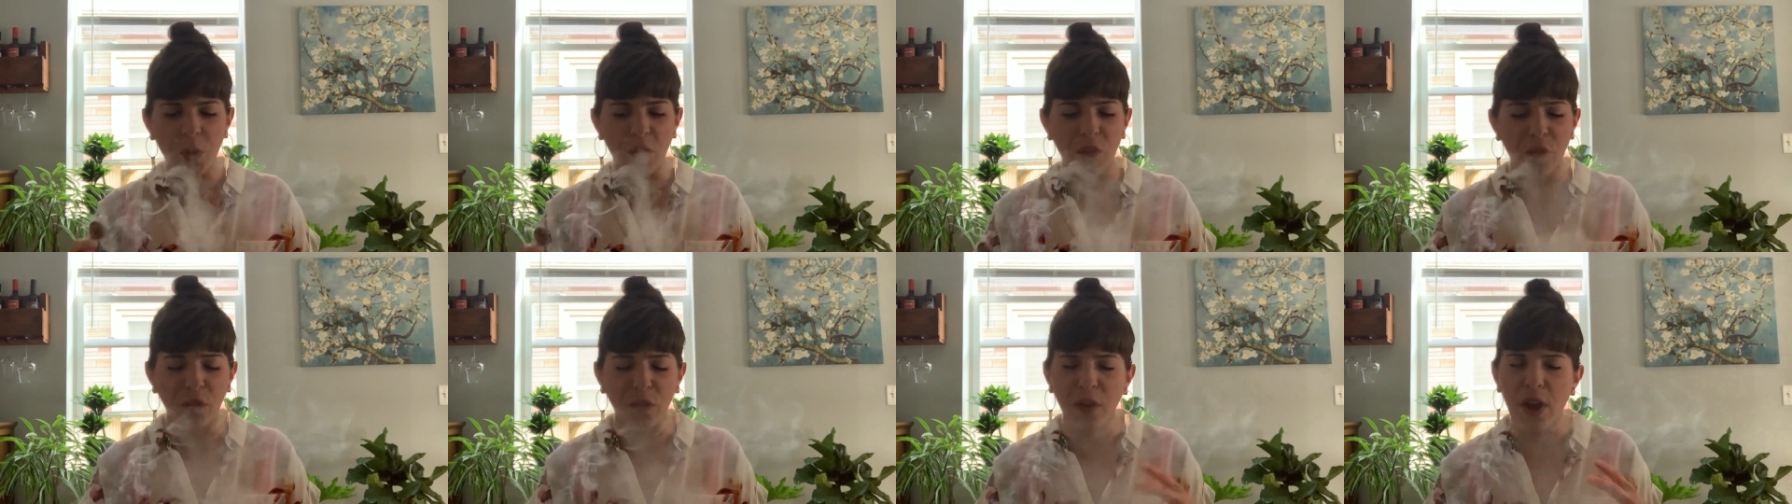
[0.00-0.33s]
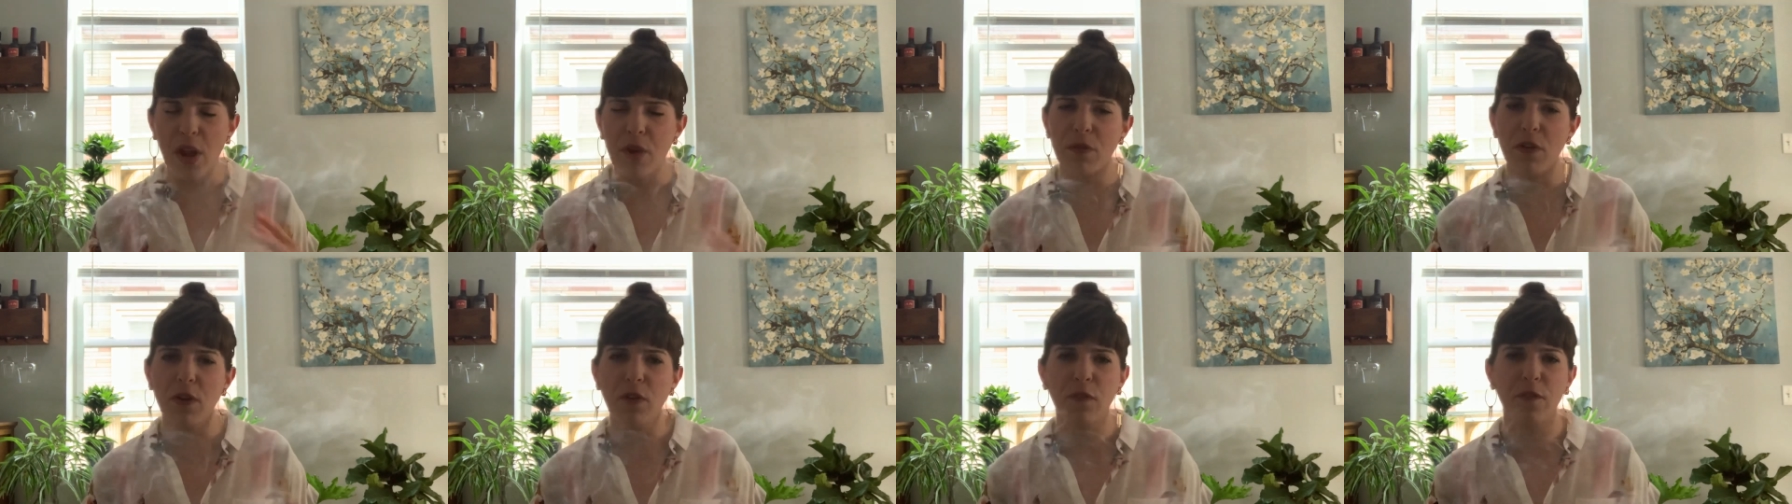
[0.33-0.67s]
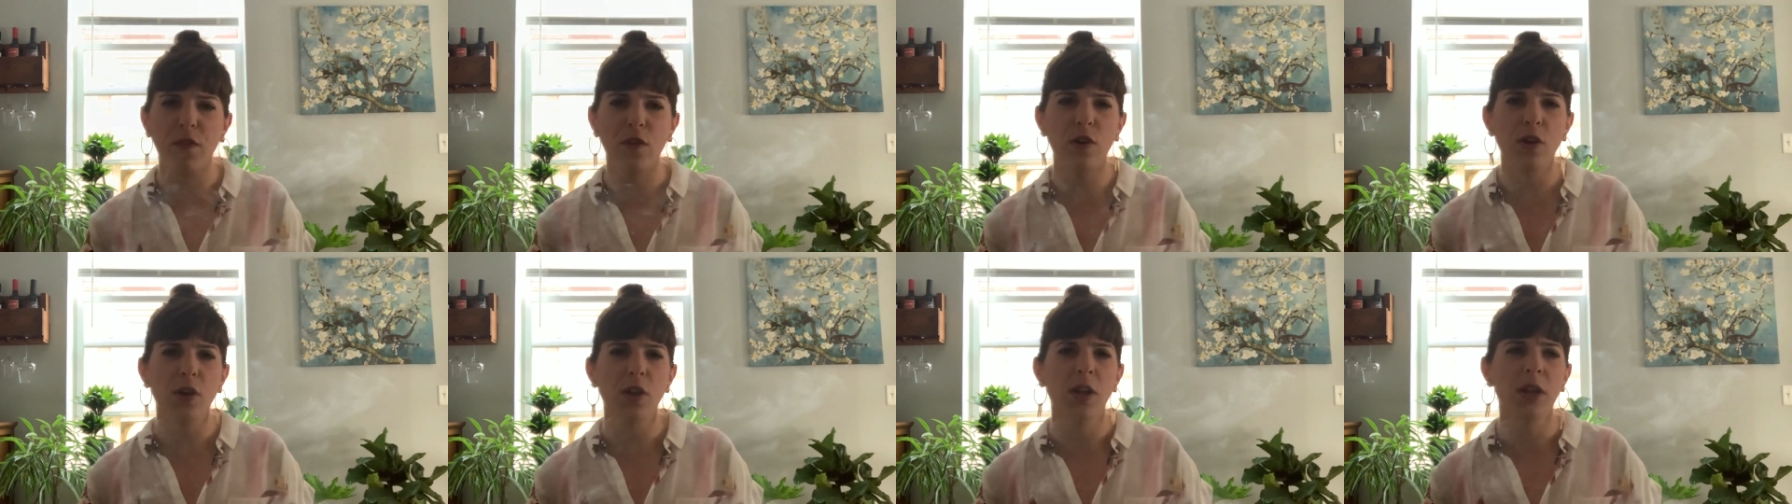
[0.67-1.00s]

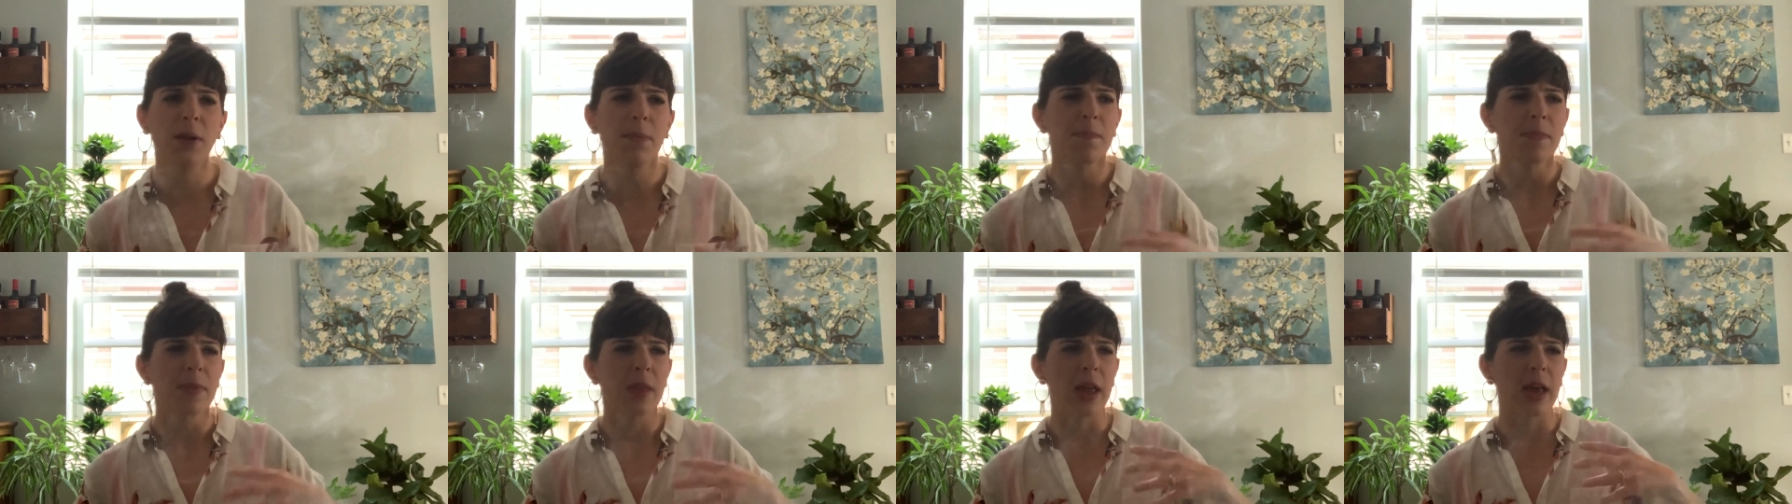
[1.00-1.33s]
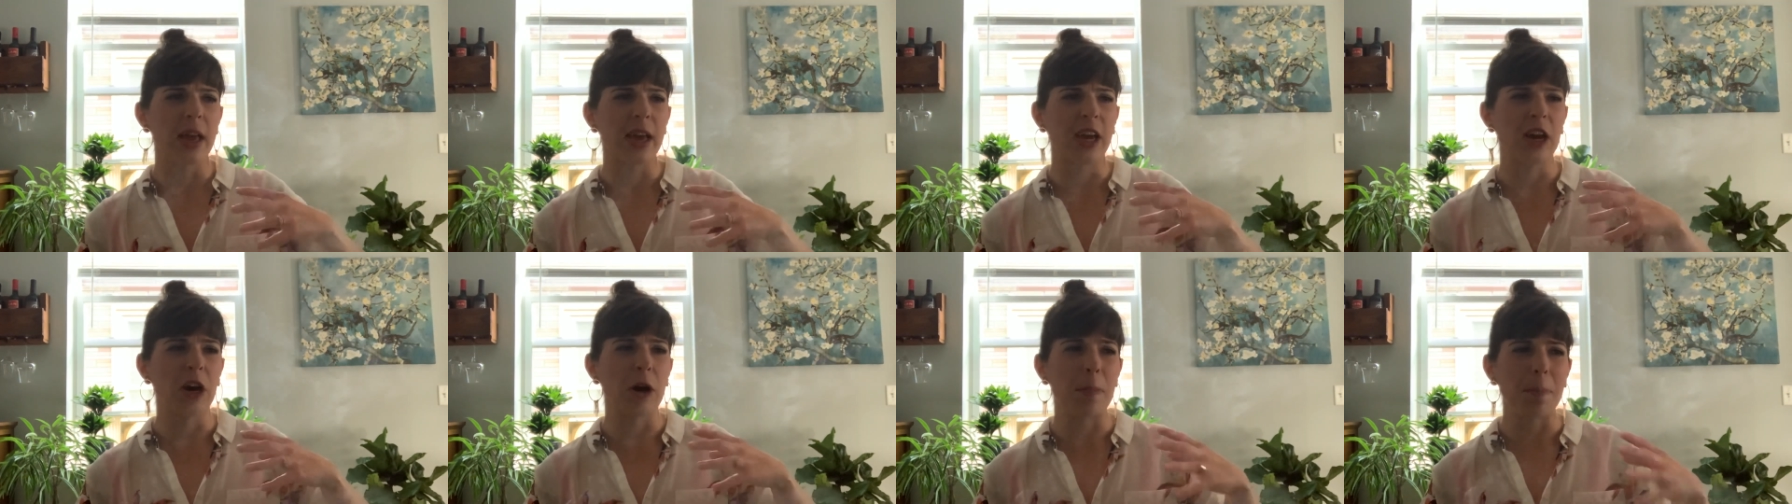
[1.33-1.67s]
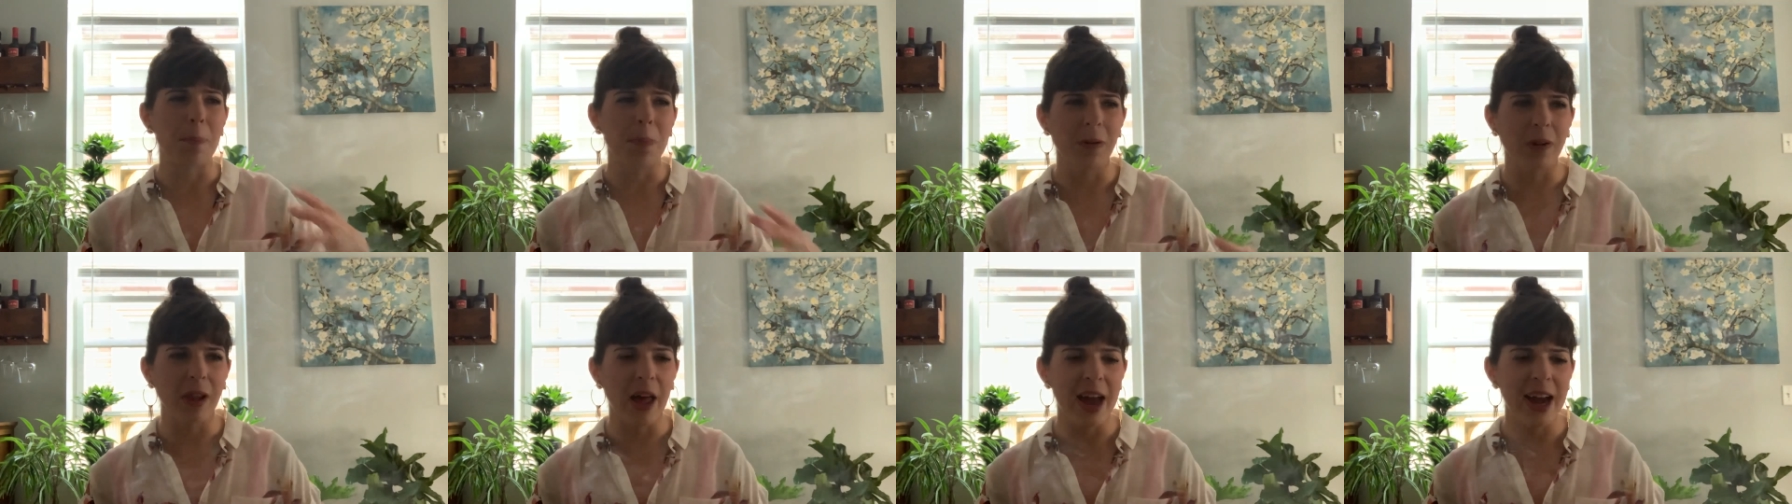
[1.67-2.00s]
flavorful,
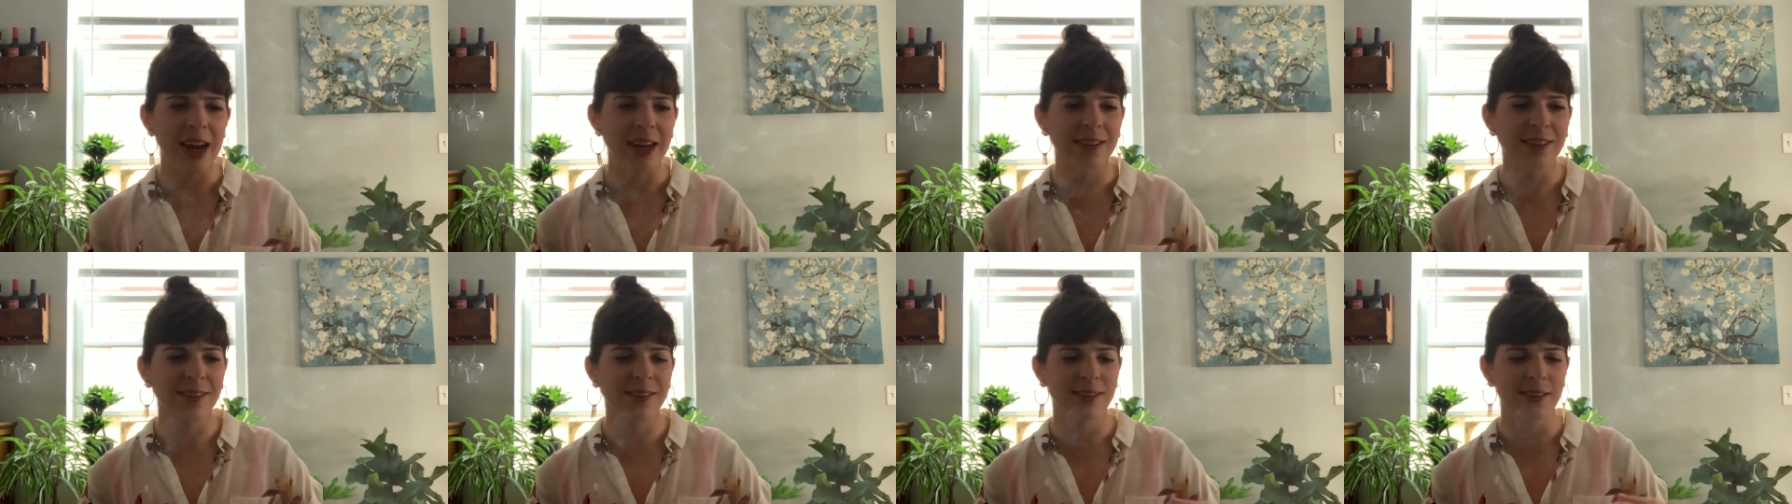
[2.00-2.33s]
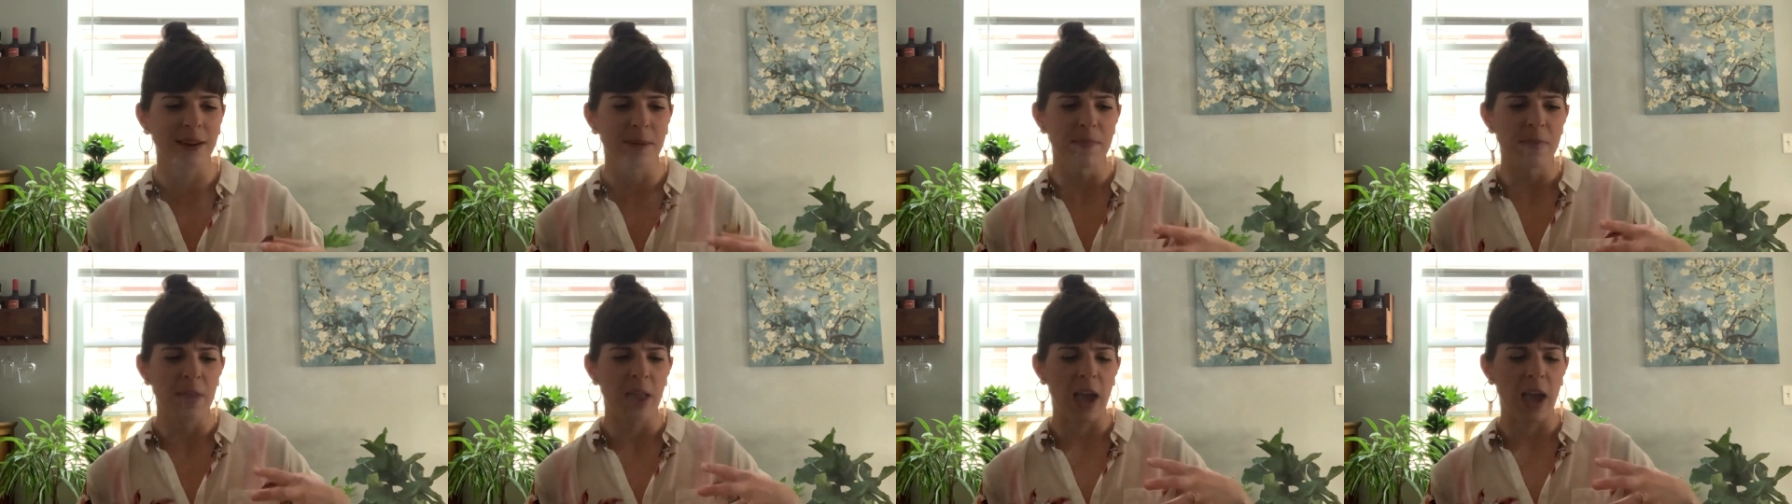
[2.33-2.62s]
complex,